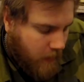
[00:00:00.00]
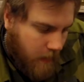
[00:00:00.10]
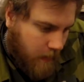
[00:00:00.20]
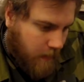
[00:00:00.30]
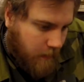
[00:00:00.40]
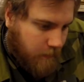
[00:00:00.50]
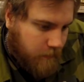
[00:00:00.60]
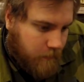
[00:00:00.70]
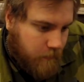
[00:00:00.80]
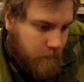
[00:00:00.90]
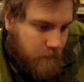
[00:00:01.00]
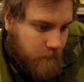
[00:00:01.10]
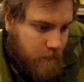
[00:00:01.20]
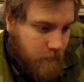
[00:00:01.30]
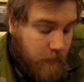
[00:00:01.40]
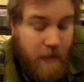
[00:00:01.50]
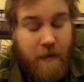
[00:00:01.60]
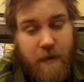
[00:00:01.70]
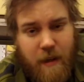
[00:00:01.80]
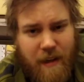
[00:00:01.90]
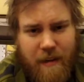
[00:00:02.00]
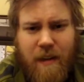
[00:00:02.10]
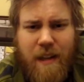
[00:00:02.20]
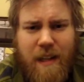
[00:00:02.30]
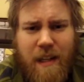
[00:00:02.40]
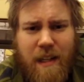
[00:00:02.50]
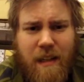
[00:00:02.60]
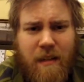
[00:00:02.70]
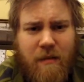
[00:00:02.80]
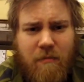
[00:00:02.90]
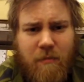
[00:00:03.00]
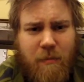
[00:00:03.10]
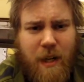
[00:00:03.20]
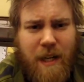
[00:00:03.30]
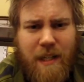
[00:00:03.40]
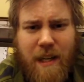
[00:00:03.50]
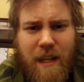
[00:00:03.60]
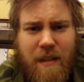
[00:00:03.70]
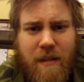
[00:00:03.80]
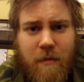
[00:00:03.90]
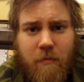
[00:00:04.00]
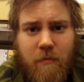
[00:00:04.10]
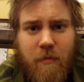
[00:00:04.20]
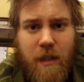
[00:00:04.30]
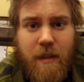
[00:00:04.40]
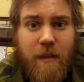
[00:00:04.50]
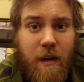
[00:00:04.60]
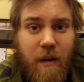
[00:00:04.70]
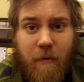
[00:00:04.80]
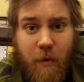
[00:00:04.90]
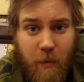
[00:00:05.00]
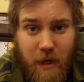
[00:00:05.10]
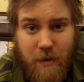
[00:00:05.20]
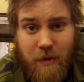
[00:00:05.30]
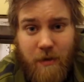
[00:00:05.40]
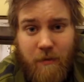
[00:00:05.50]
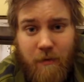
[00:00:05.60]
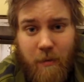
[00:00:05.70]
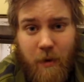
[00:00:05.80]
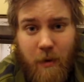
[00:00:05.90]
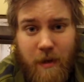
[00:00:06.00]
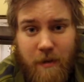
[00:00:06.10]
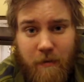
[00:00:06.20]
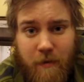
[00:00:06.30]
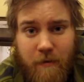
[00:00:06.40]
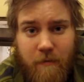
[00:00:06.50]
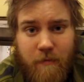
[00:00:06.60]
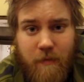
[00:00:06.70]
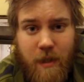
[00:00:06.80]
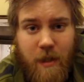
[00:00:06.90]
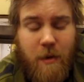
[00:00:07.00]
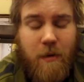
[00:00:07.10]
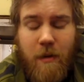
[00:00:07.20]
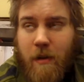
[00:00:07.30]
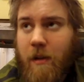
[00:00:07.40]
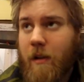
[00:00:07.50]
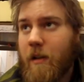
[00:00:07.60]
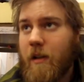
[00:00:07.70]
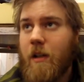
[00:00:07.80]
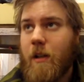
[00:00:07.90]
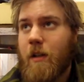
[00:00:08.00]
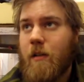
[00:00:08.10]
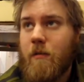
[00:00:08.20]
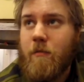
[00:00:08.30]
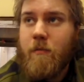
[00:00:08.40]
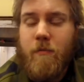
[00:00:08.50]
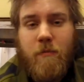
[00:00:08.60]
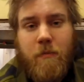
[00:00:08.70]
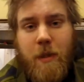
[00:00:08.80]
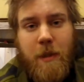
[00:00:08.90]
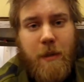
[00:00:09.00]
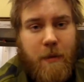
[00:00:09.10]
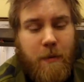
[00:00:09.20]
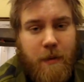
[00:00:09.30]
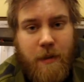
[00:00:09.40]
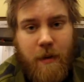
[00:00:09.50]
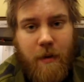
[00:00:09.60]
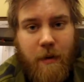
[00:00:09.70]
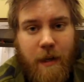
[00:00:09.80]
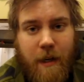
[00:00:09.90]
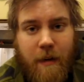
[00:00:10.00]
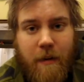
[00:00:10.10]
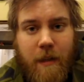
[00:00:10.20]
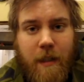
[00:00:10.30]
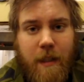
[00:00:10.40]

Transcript: Um, plus I might get some inside information from the rest of the uh, platoons that are here